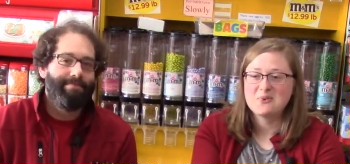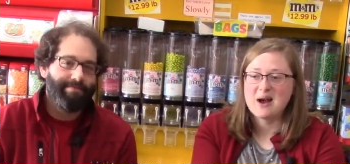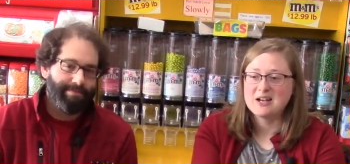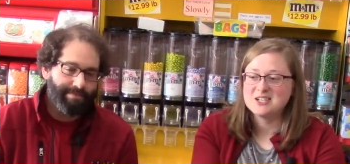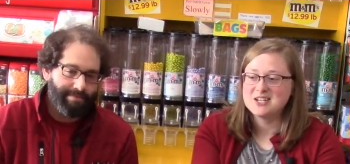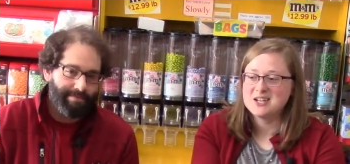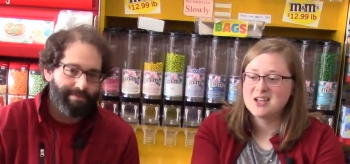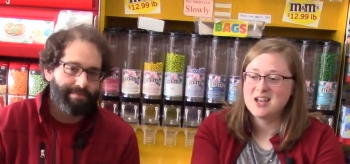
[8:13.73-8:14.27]

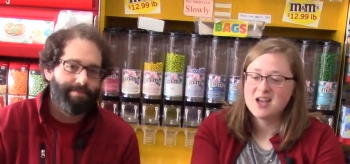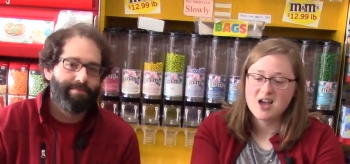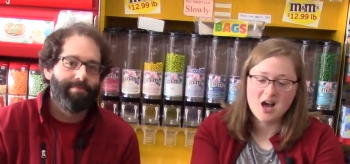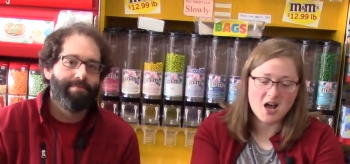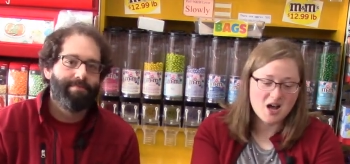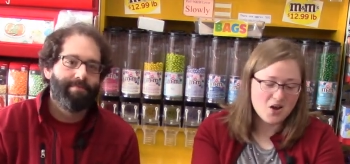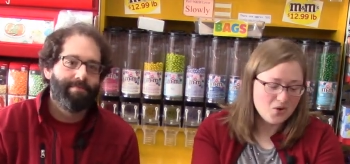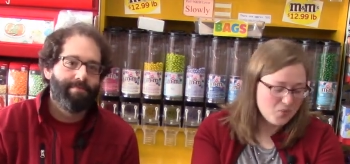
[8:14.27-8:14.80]
Speaker 1: watching.
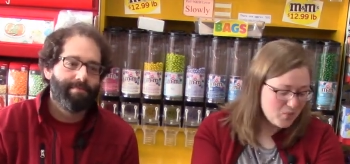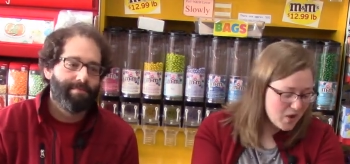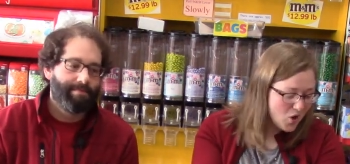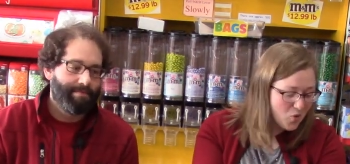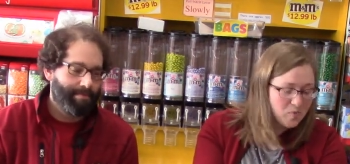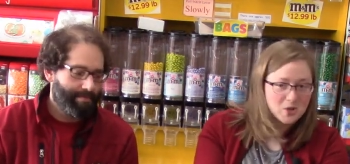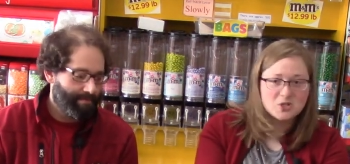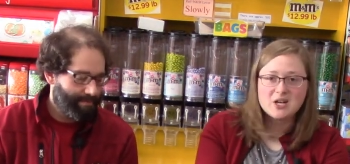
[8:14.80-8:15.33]
We
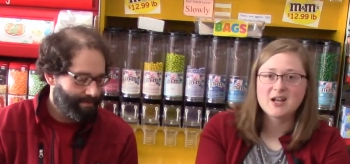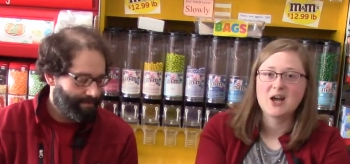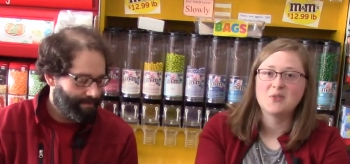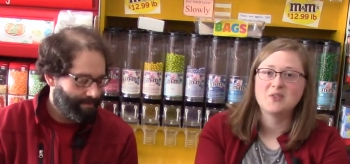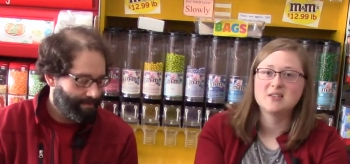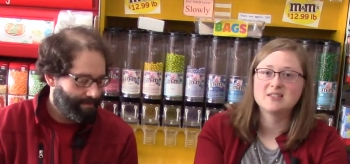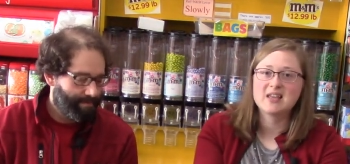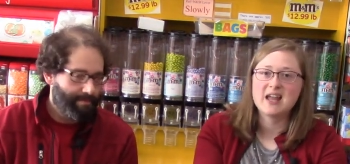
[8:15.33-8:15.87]
hope you check
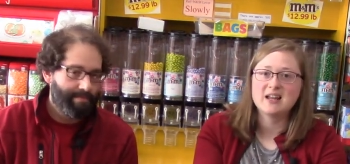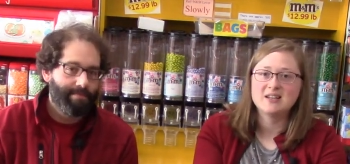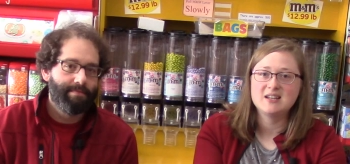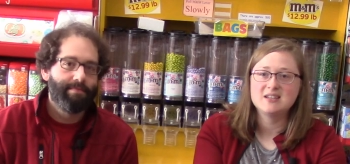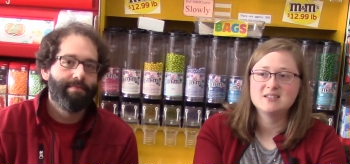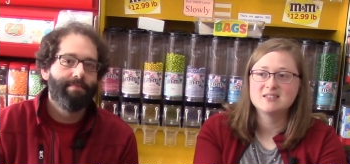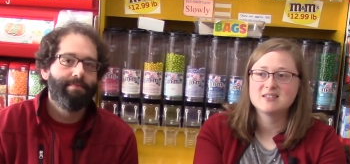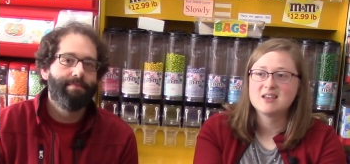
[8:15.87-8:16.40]
out these
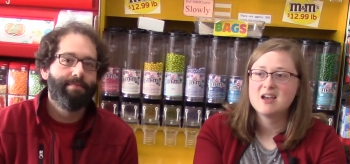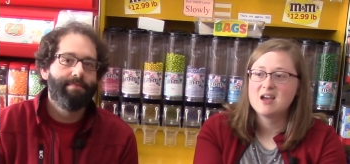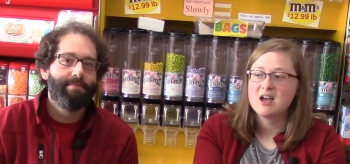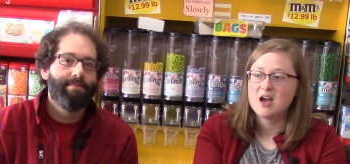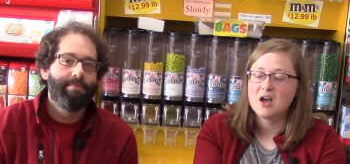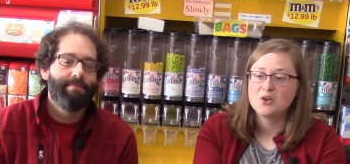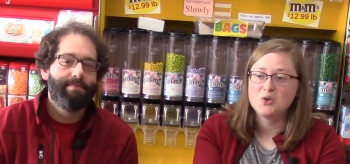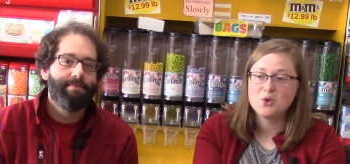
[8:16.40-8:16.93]
candies.
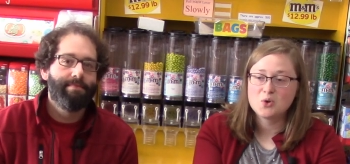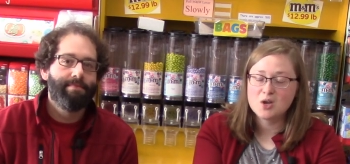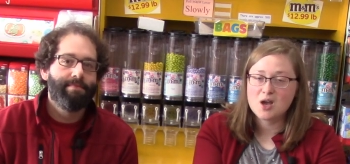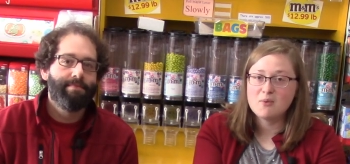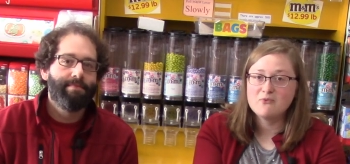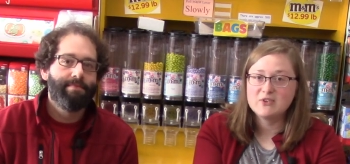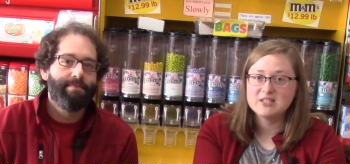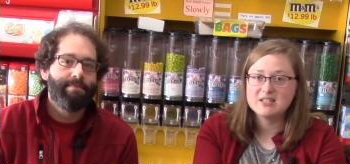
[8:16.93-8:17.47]
You can
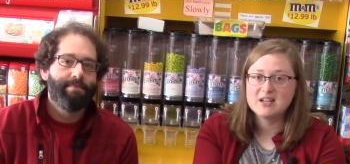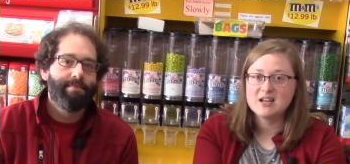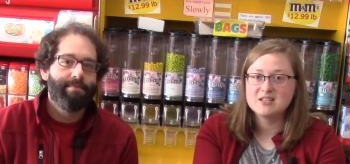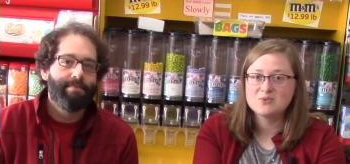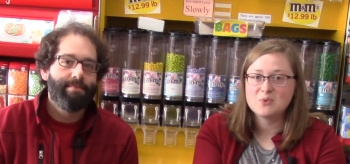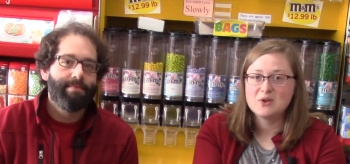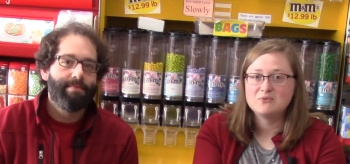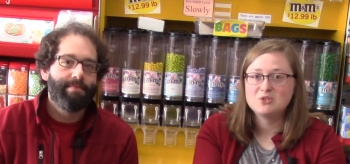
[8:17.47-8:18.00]
come visit
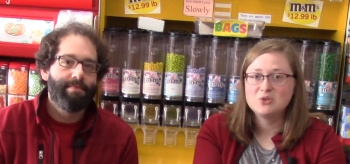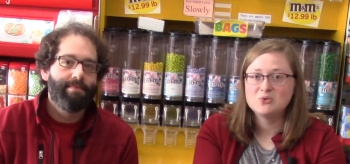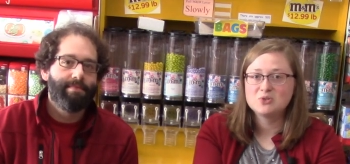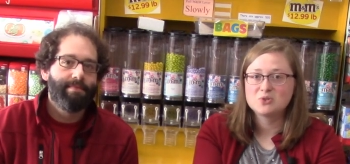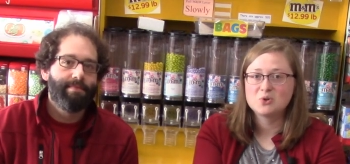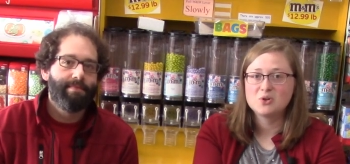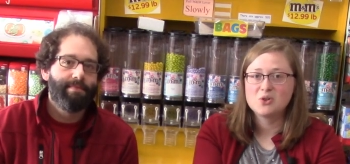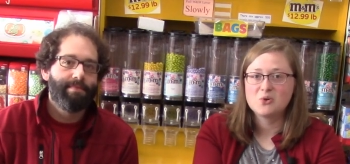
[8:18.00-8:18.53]
us. We have 2
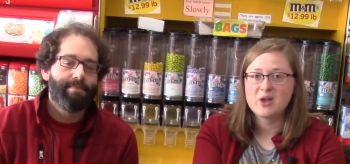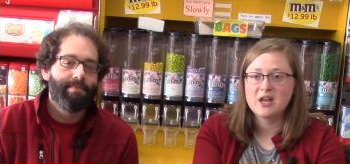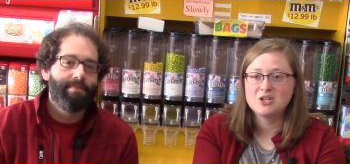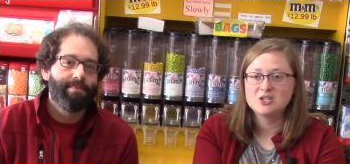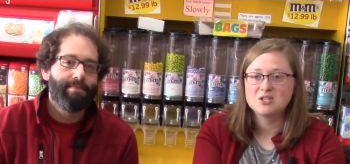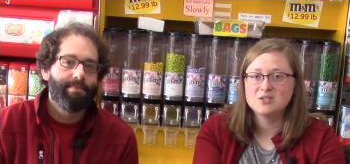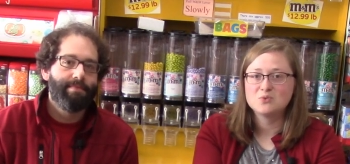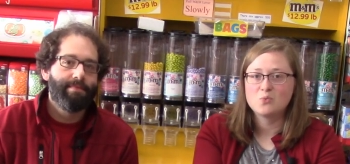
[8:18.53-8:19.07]
store
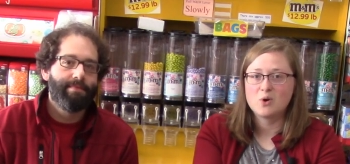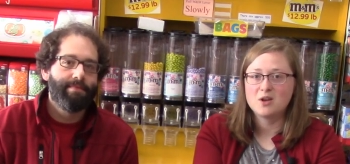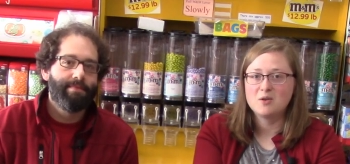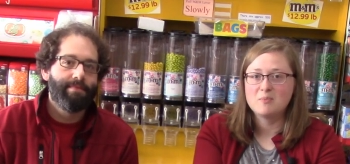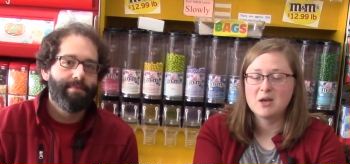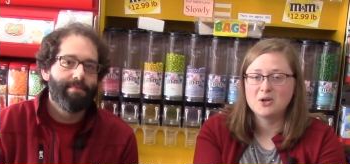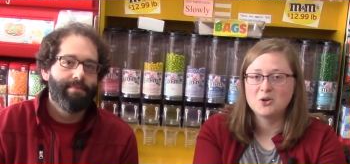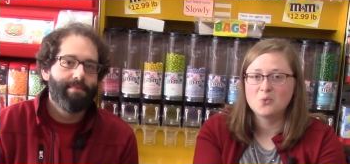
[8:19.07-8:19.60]
locations, one
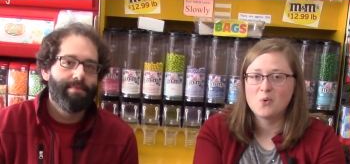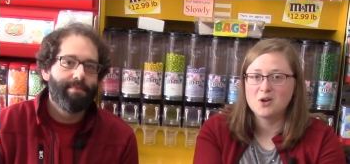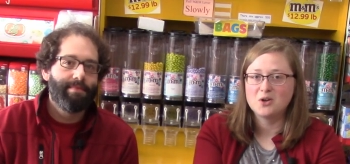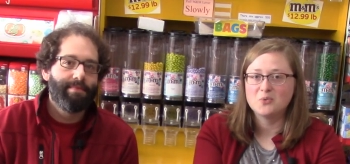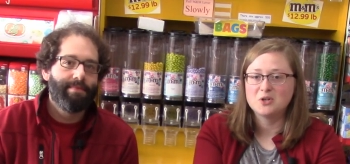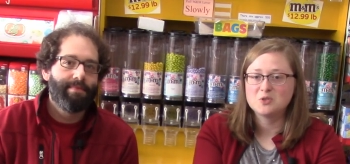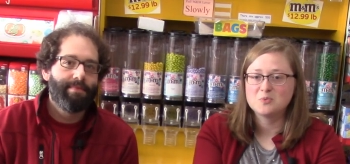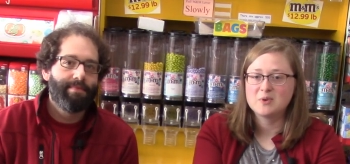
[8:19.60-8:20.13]
in Mentor, one
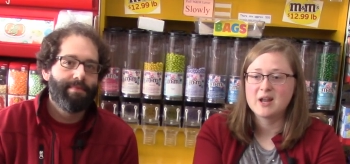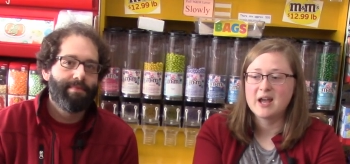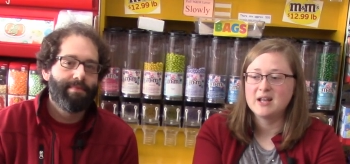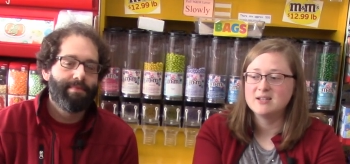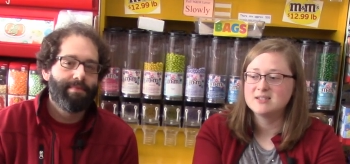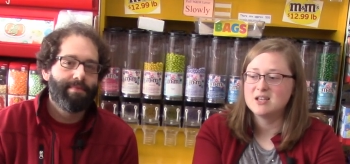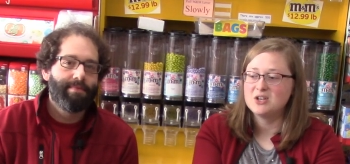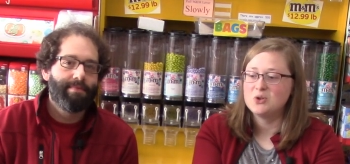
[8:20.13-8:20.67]
in Richmond
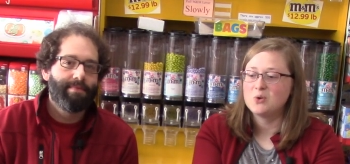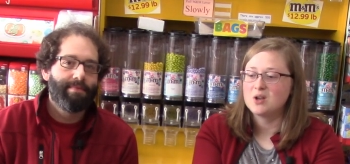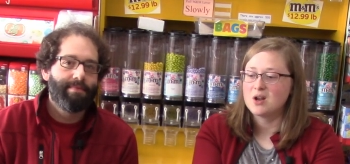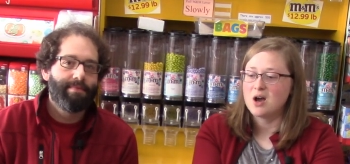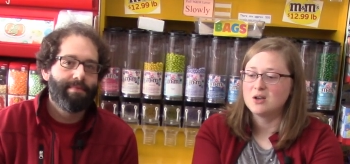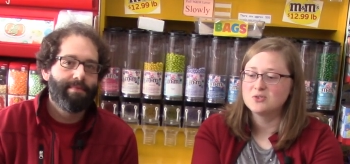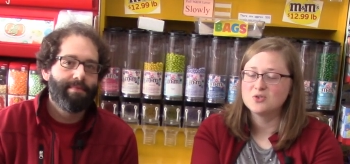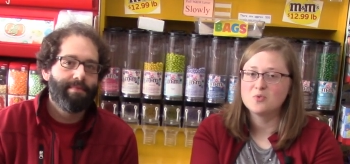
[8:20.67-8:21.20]
Heights, and you can
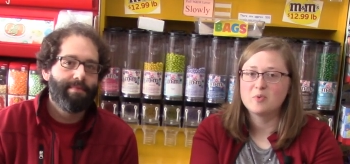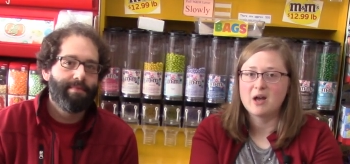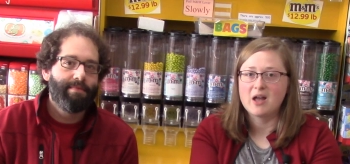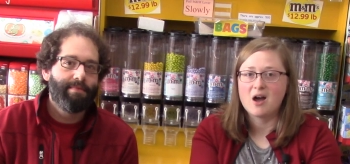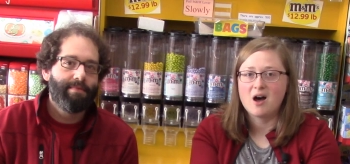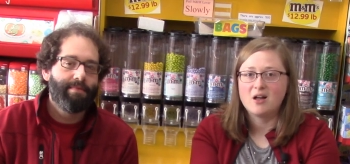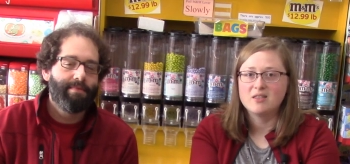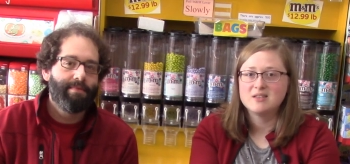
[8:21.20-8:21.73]
also buy
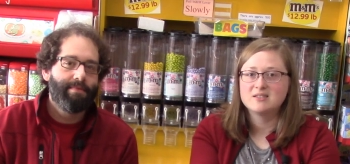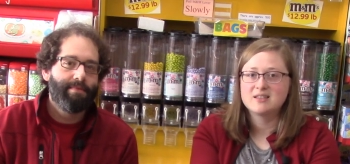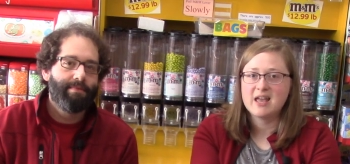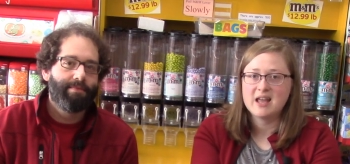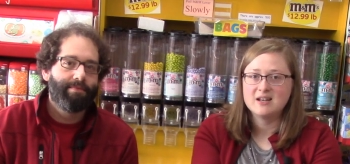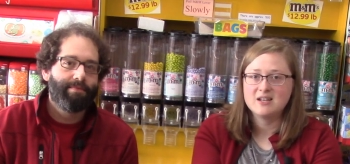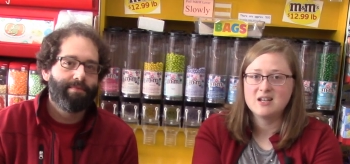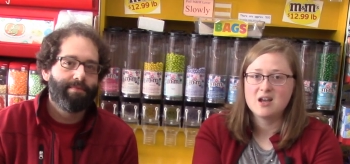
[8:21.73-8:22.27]
all this
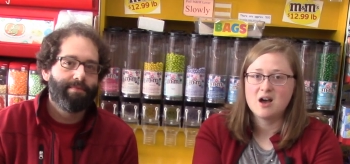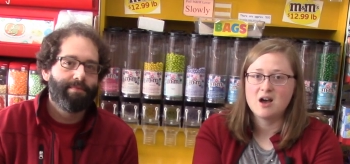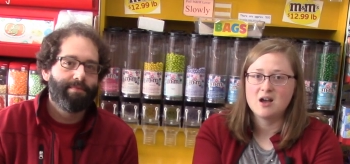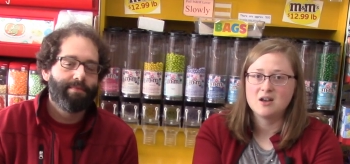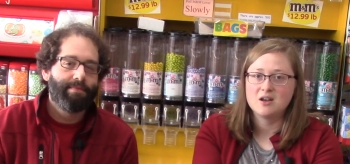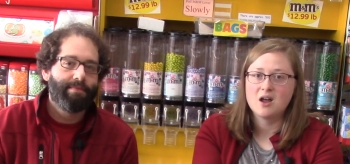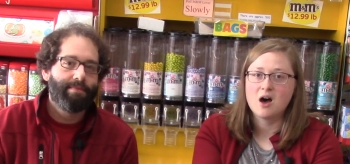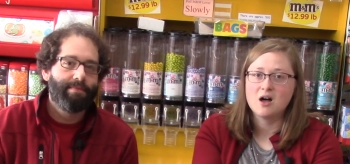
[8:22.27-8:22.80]
candy
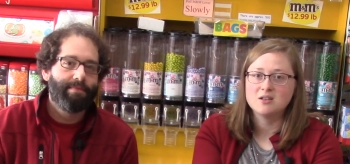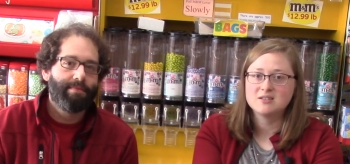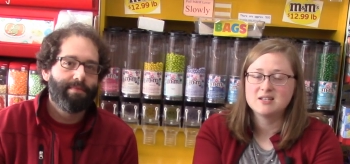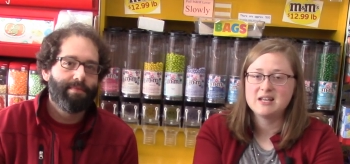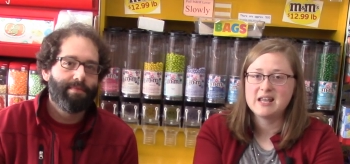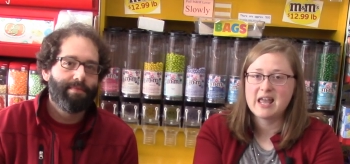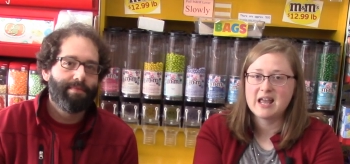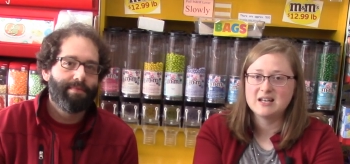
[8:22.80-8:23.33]
on
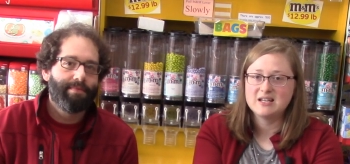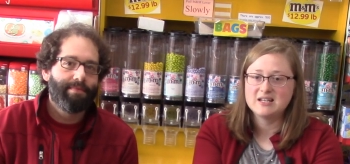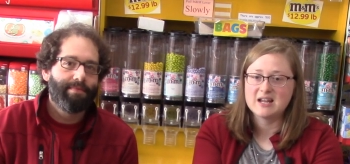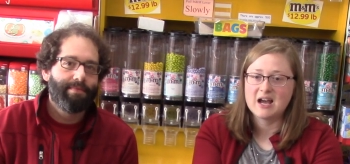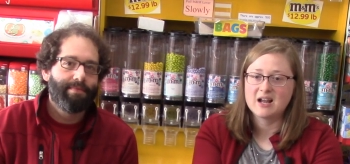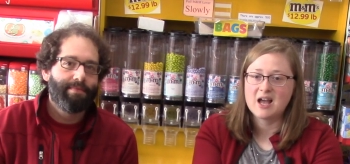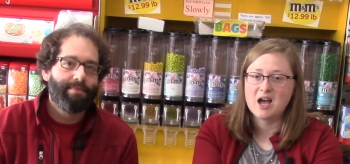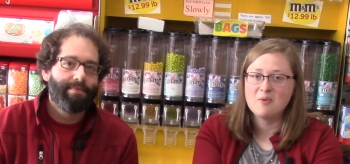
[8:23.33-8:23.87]

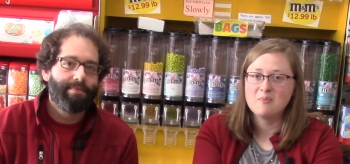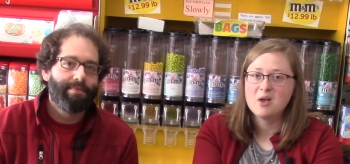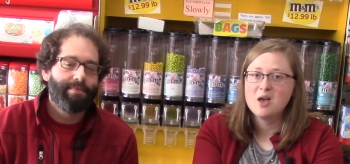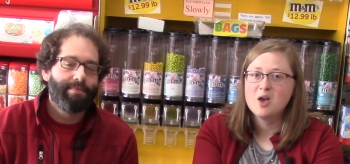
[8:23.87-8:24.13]
allcitycandy.com.